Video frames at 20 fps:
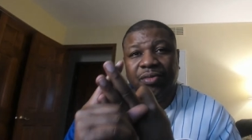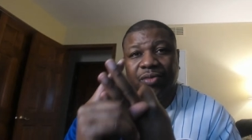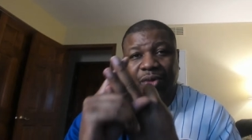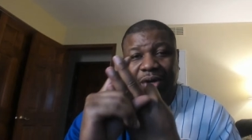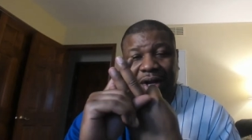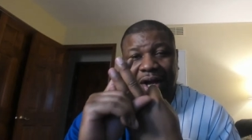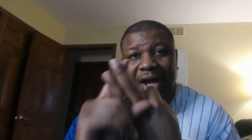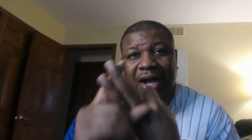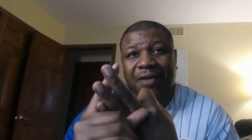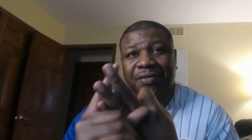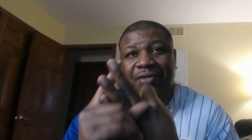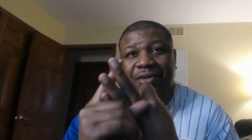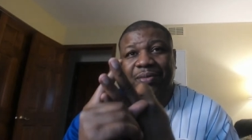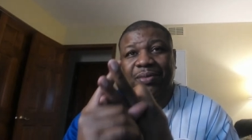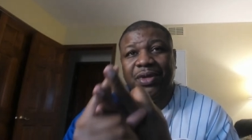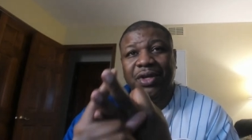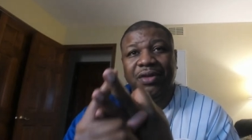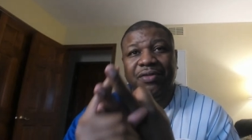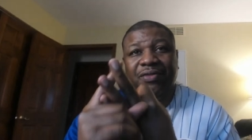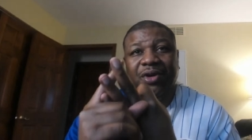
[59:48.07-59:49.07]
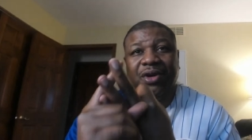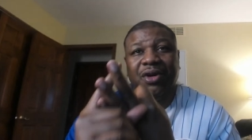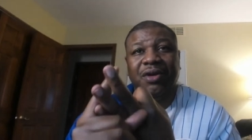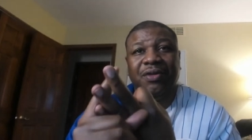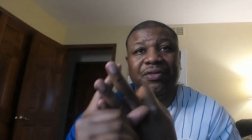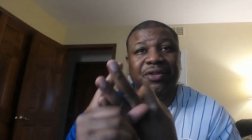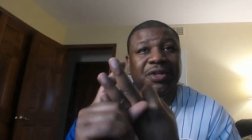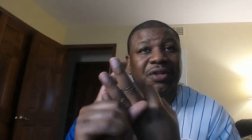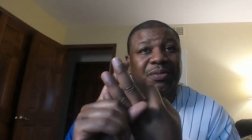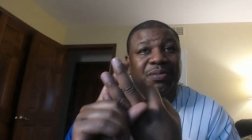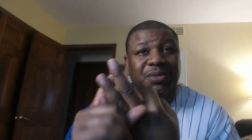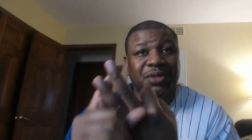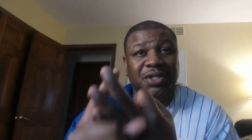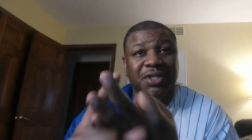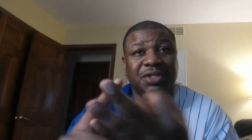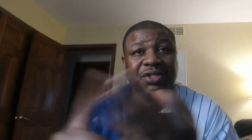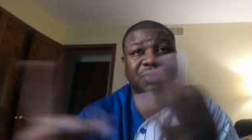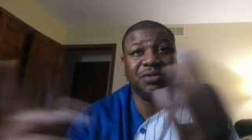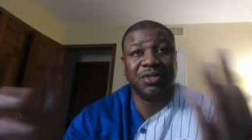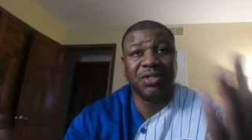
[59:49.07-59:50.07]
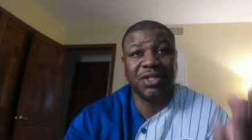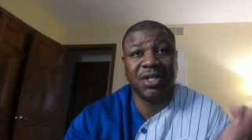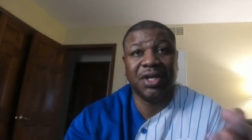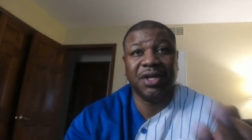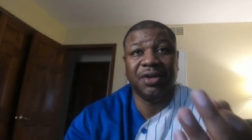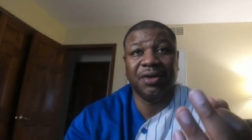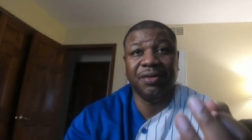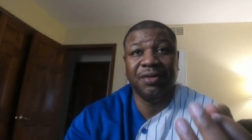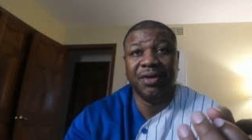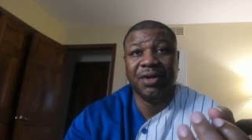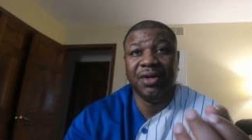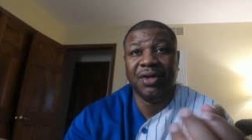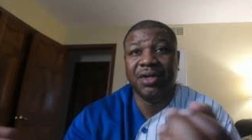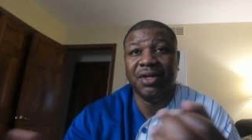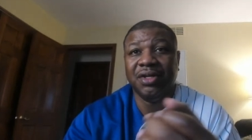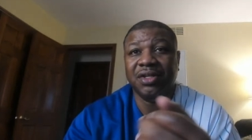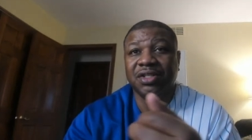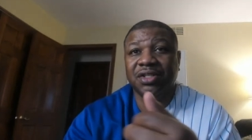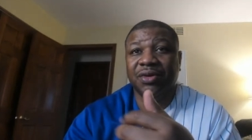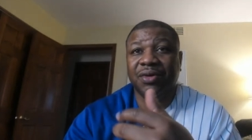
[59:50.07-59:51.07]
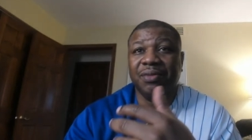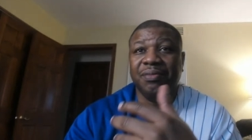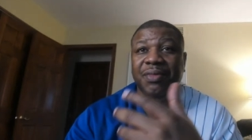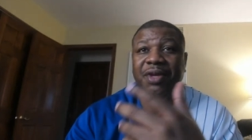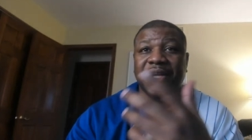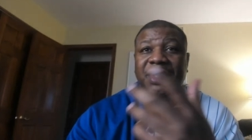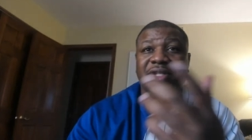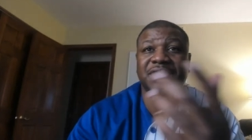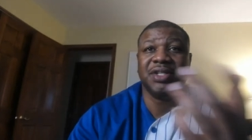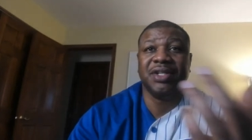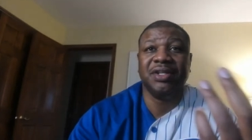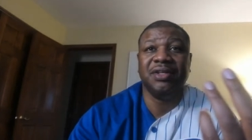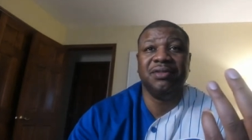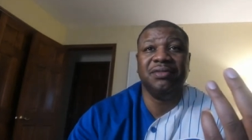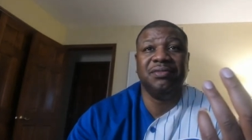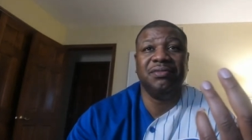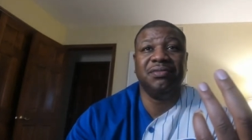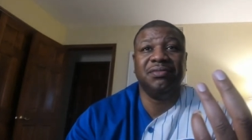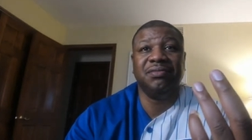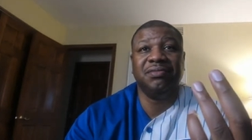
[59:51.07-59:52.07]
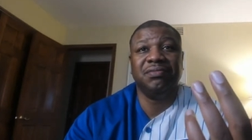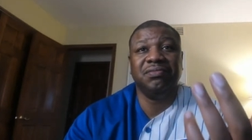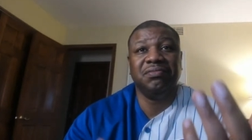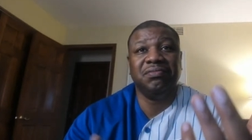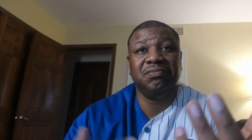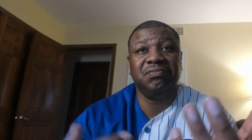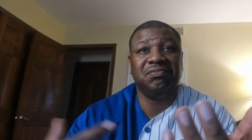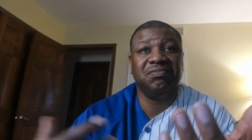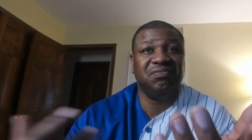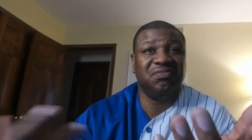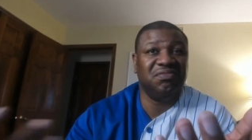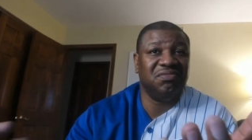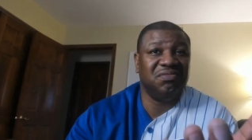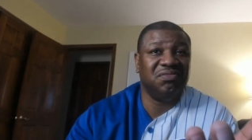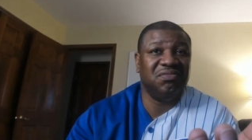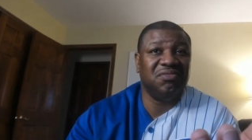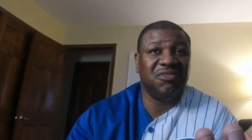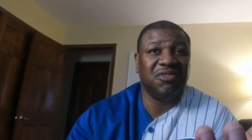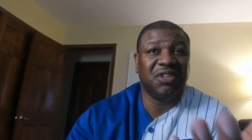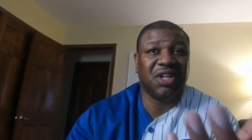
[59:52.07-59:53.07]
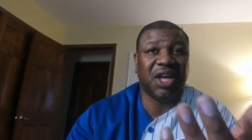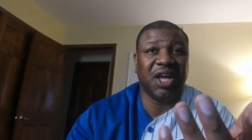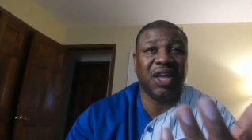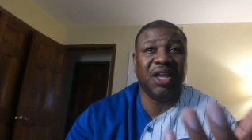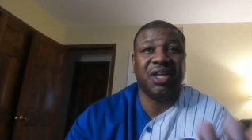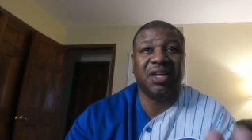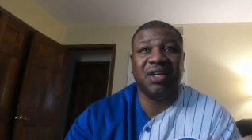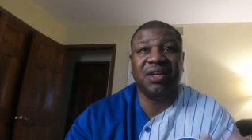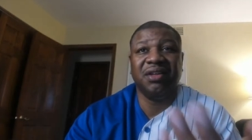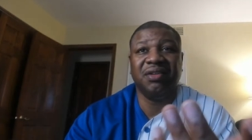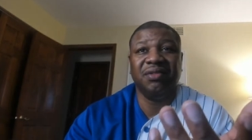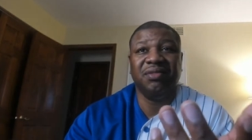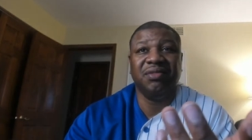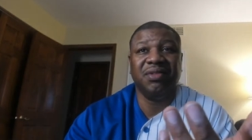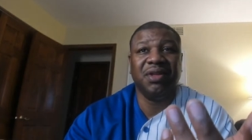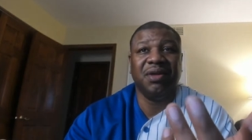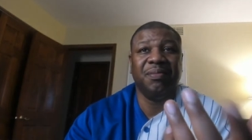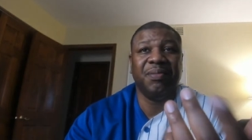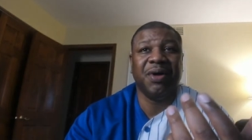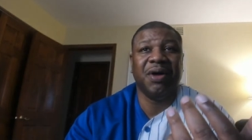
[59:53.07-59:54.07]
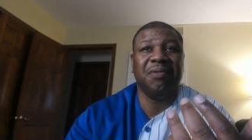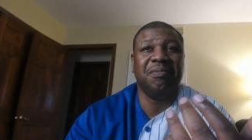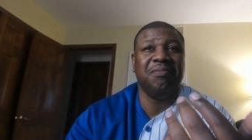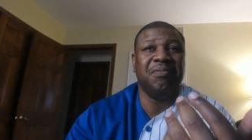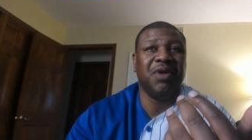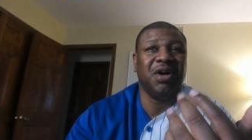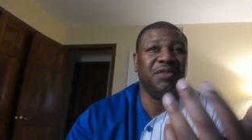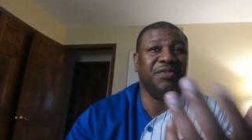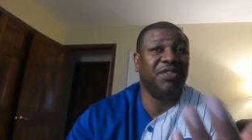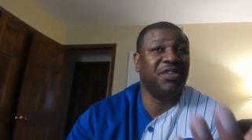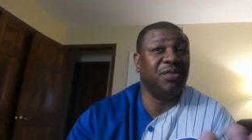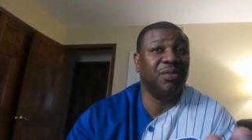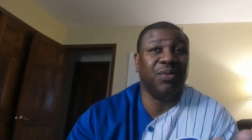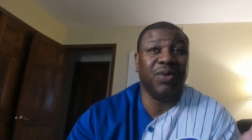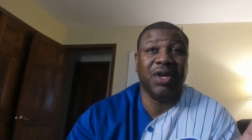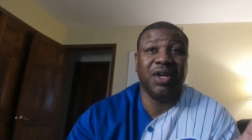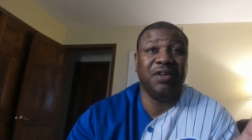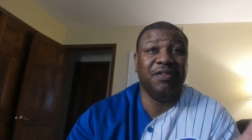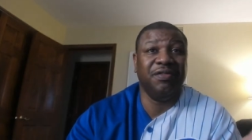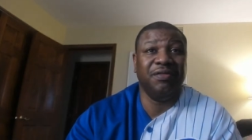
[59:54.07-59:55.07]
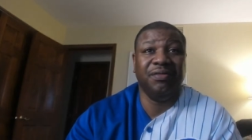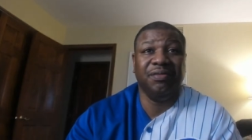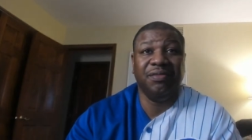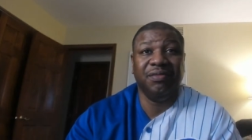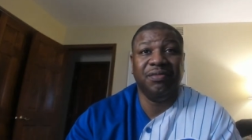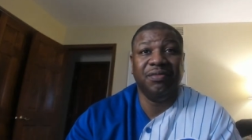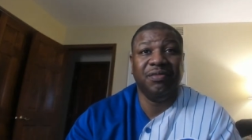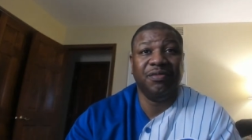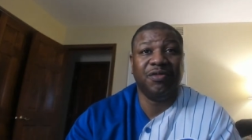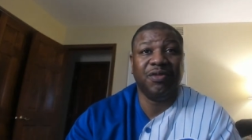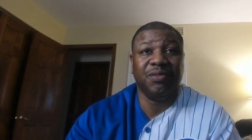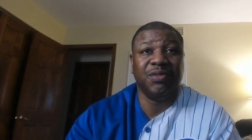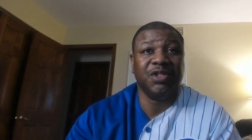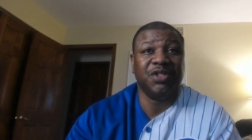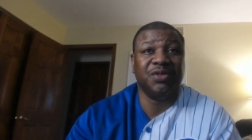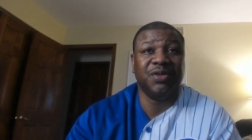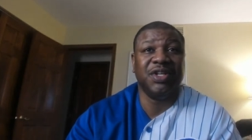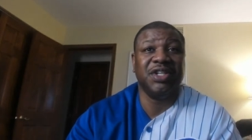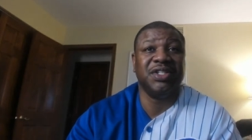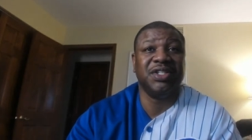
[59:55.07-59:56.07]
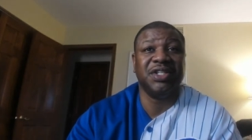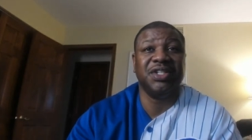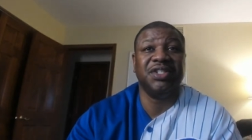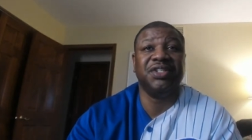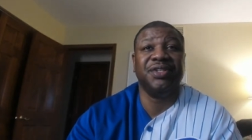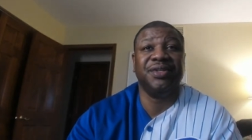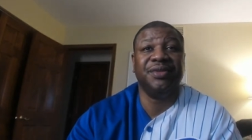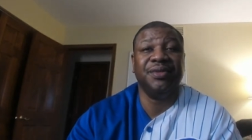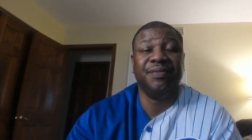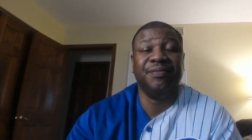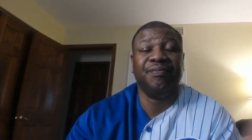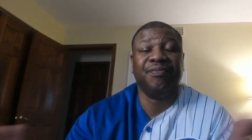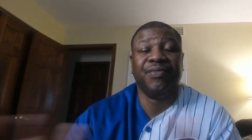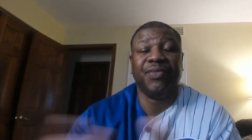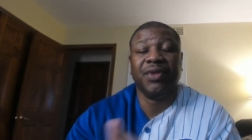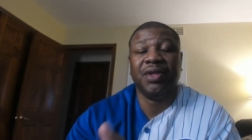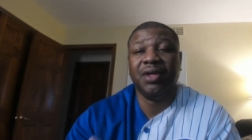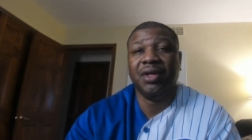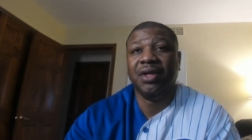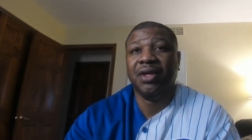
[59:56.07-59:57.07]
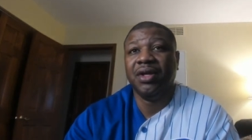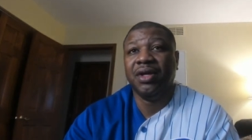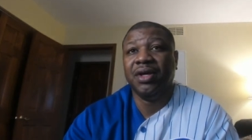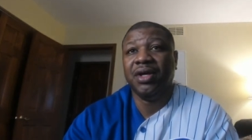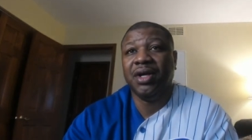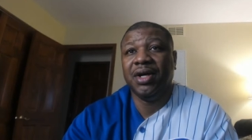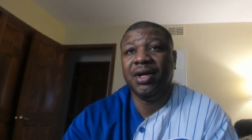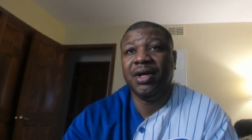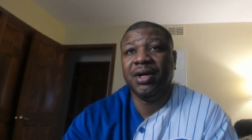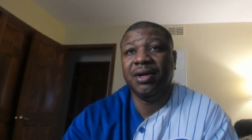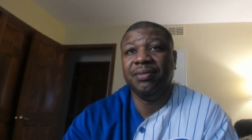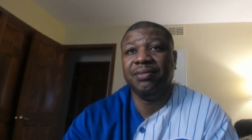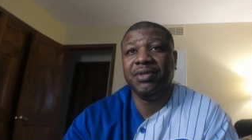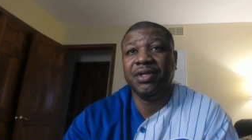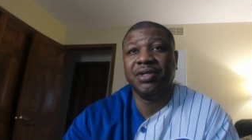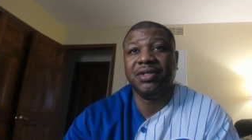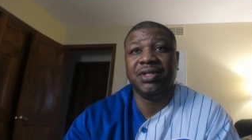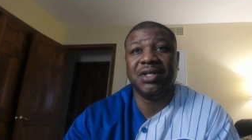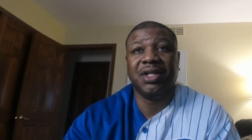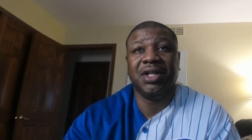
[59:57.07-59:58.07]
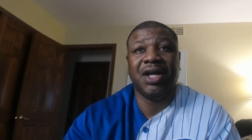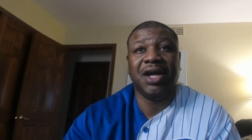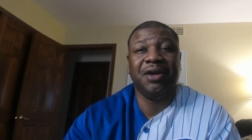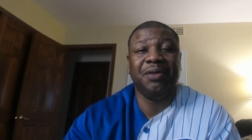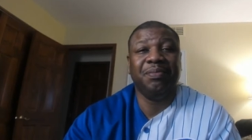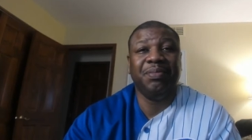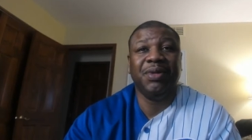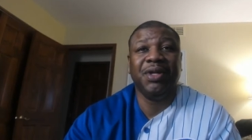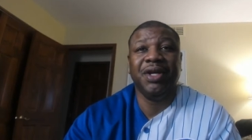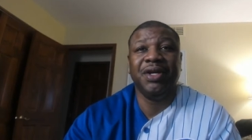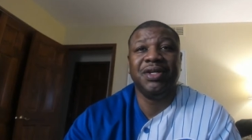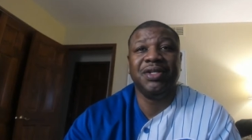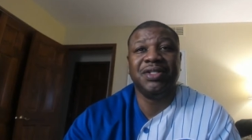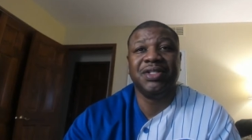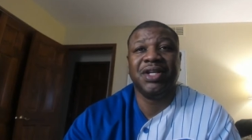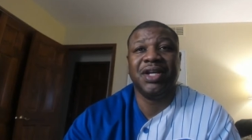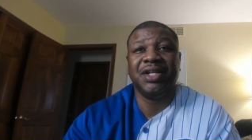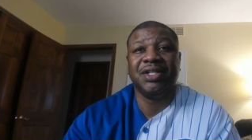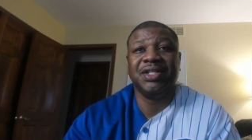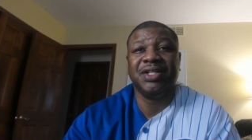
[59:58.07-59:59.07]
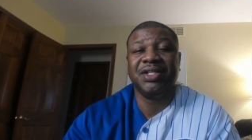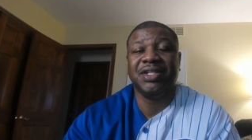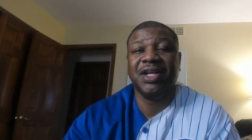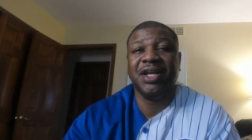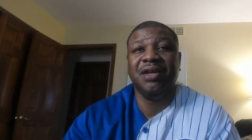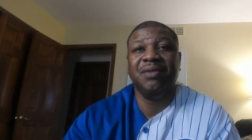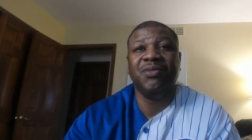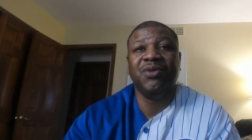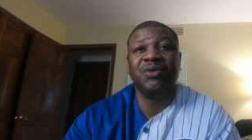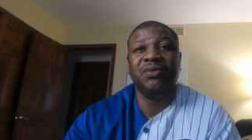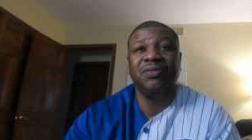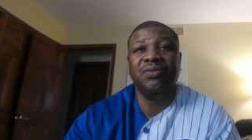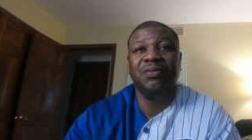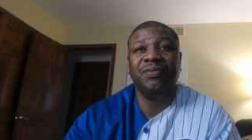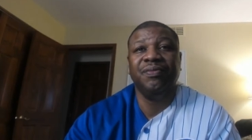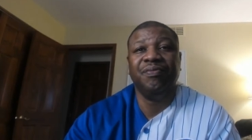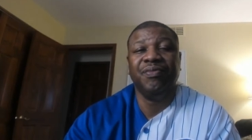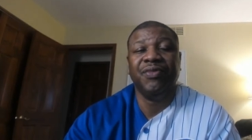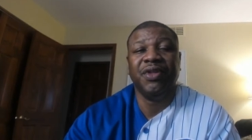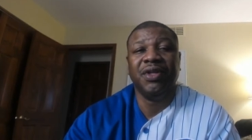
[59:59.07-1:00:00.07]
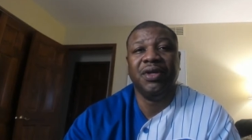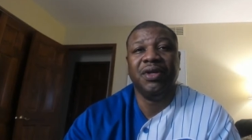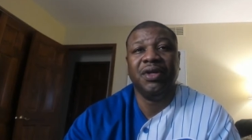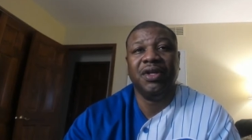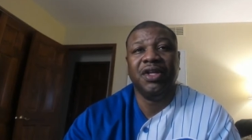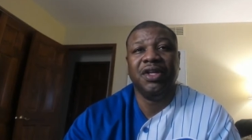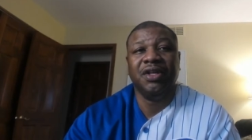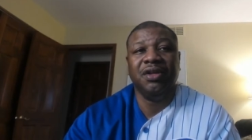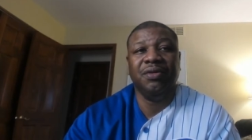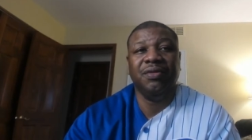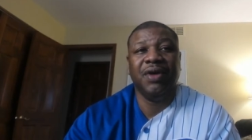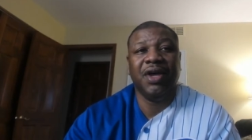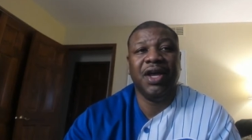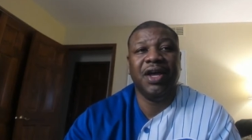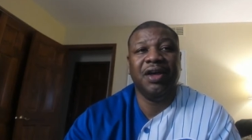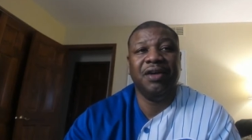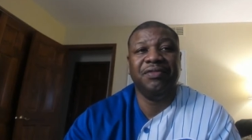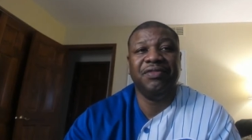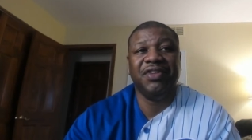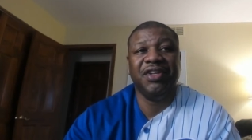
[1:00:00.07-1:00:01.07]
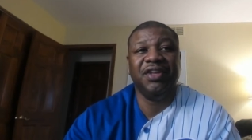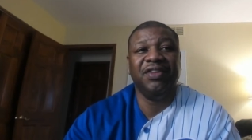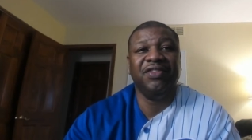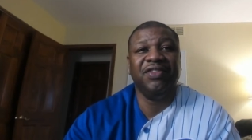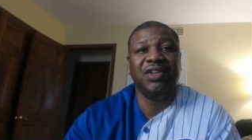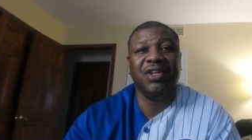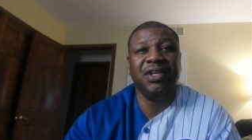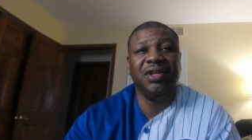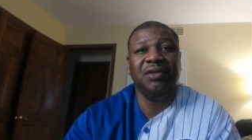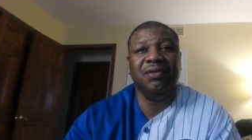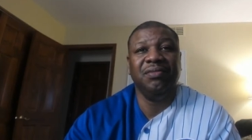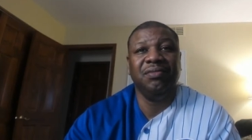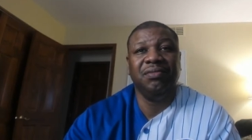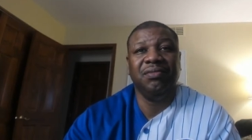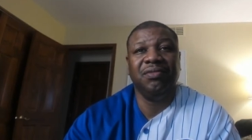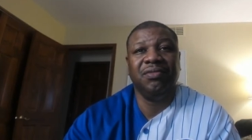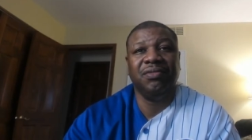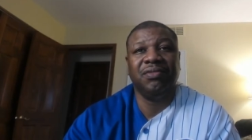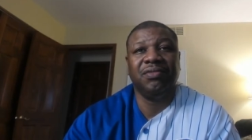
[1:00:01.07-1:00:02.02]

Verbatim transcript: would have to be involved in the potential sale. So it makes it like they're about months away from a transition. Um, there's a lot of players at the table. You have Disney,